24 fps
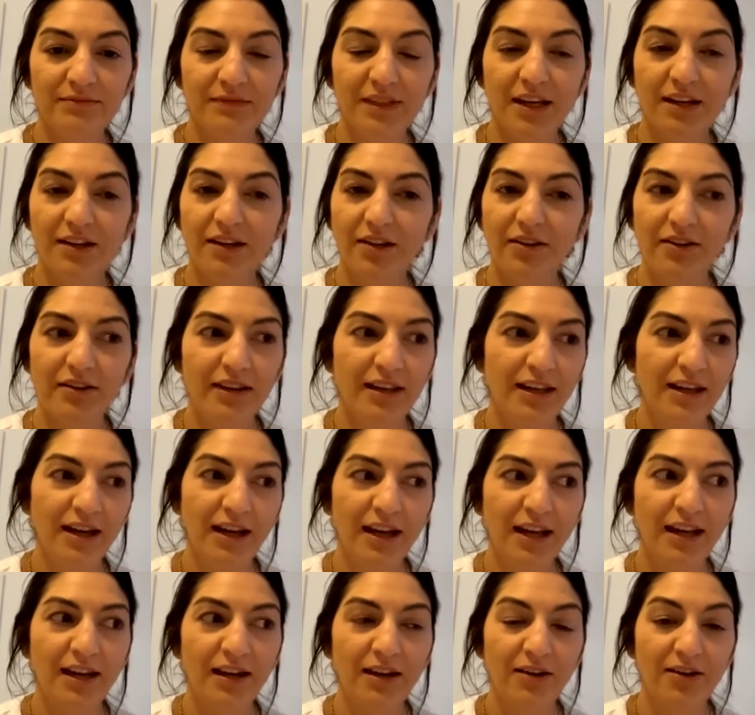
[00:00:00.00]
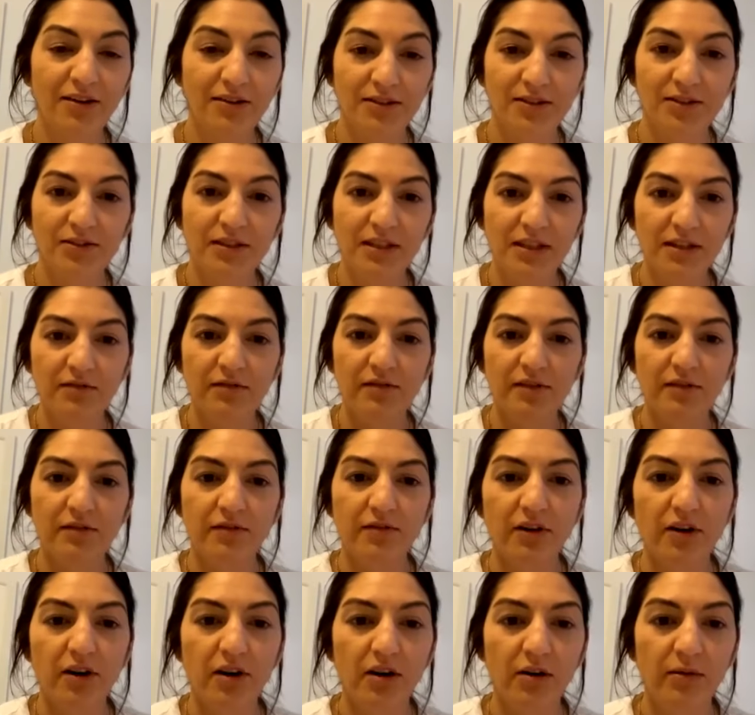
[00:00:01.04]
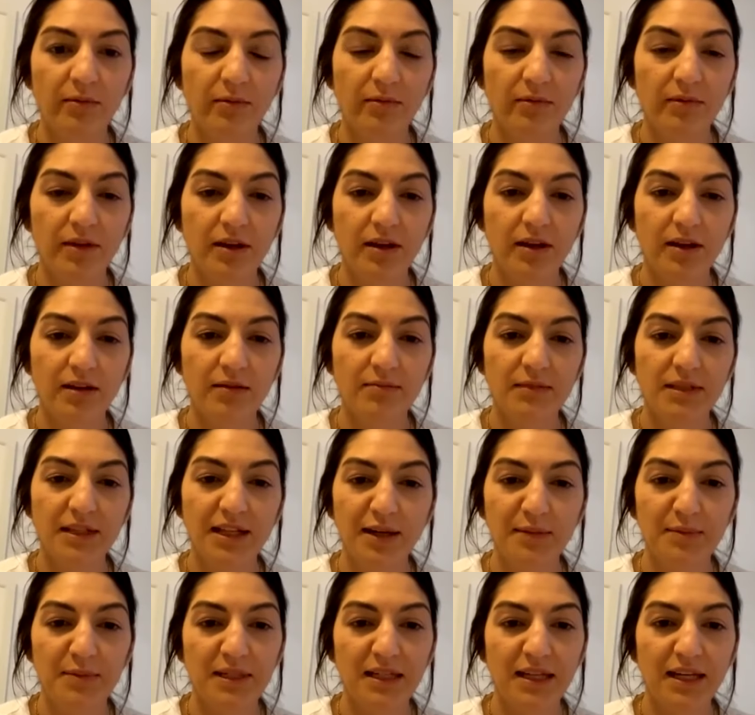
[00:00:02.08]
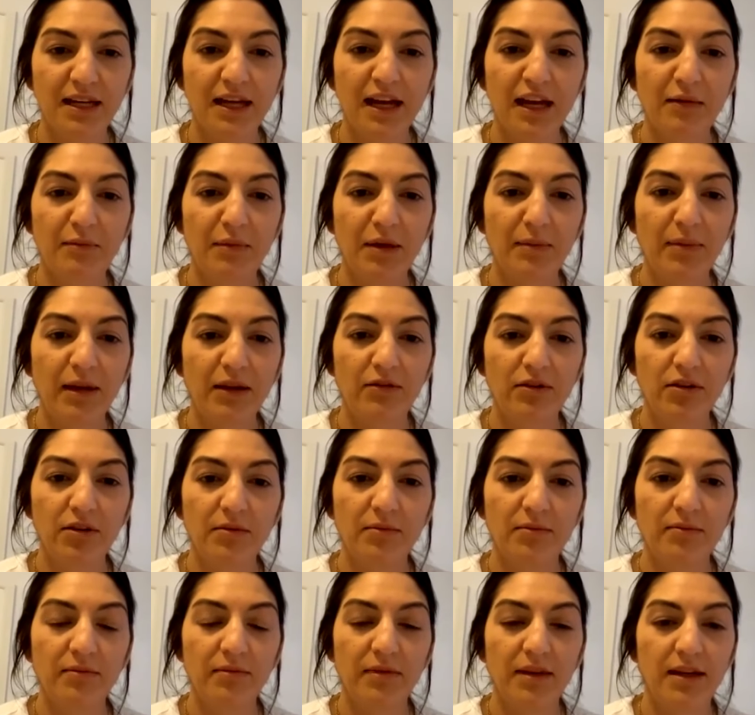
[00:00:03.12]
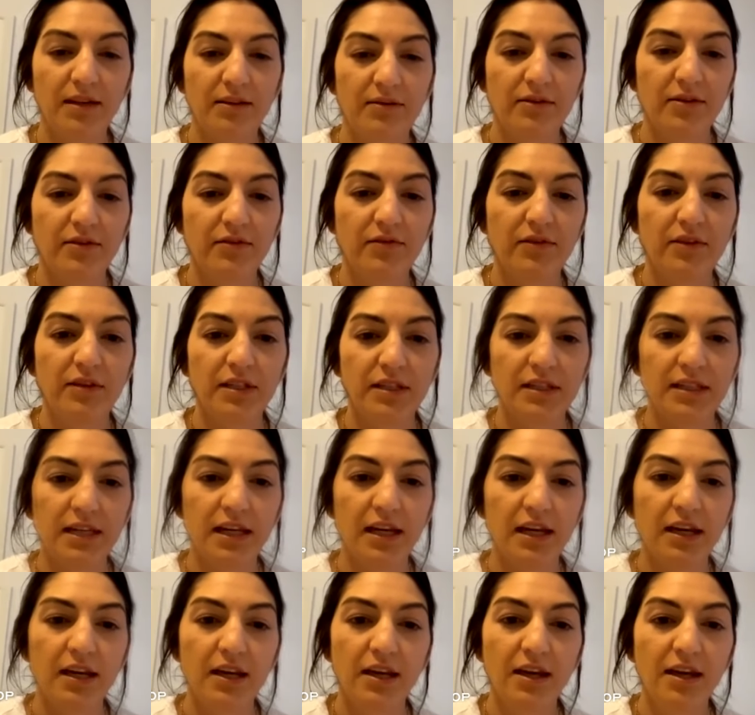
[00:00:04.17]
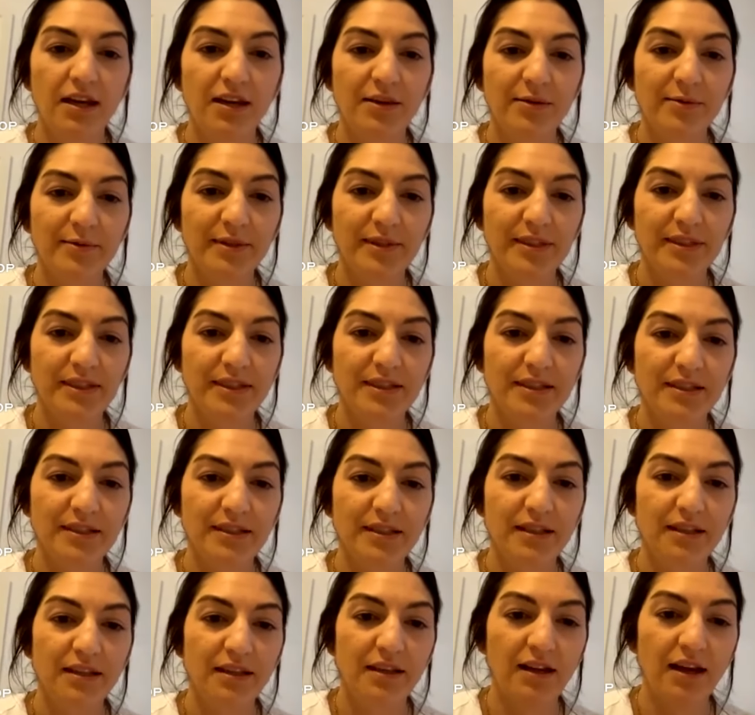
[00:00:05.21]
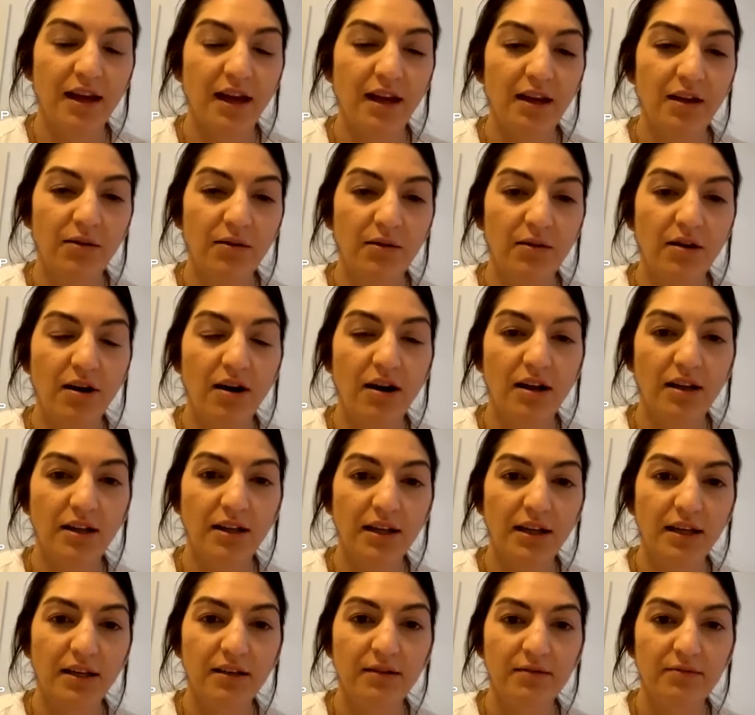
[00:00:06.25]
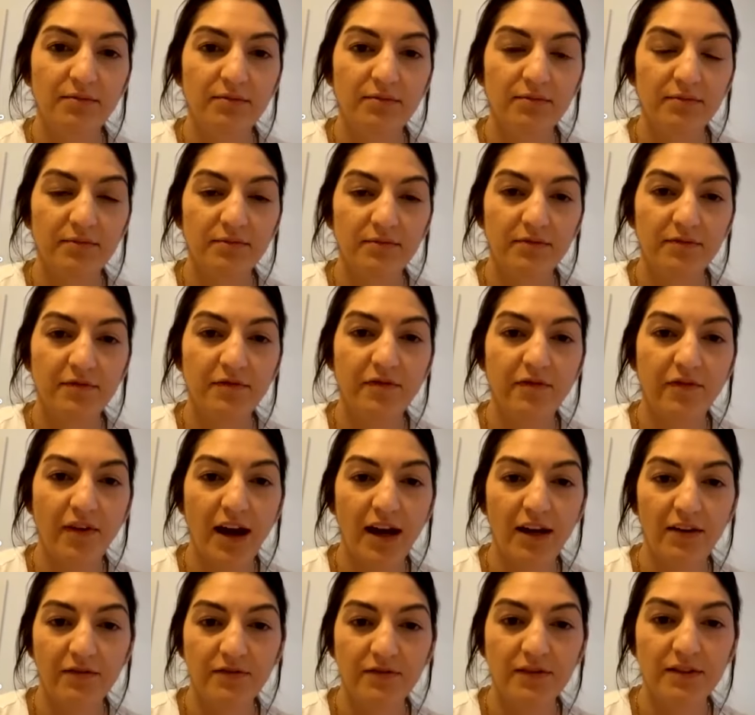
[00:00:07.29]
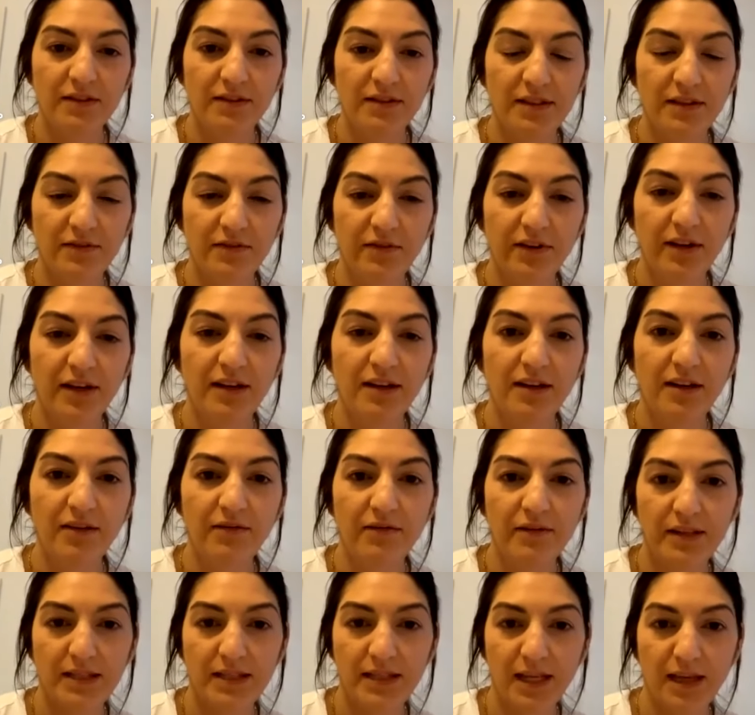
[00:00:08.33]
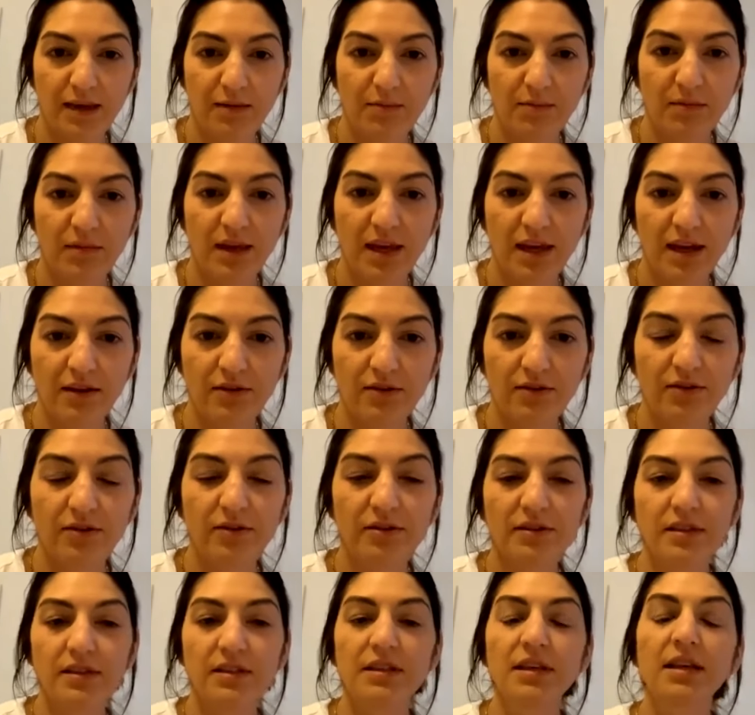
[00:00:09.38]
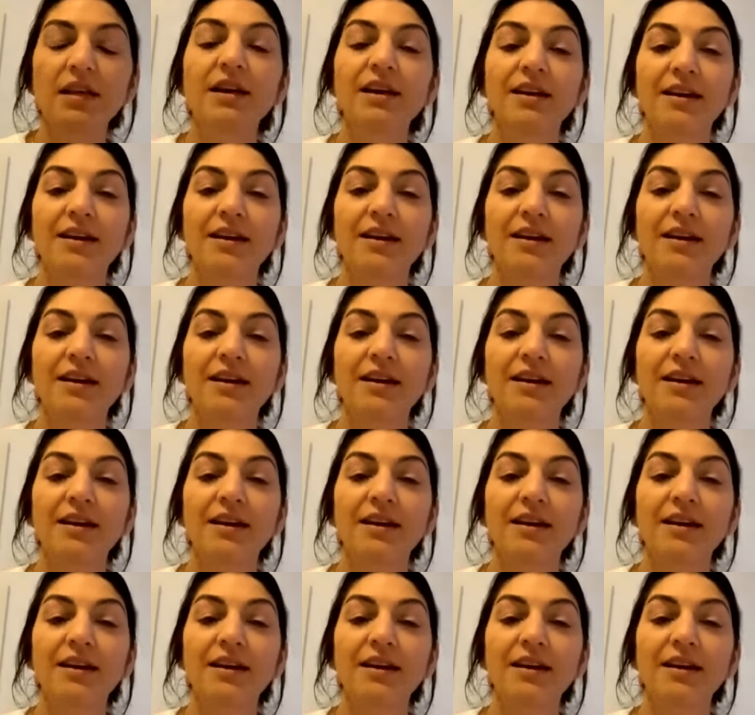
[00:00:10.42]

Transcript: another thing I also did for fall um, to update kind of my bedroom, I don't know if you can see it, was I got like five different of the same candles.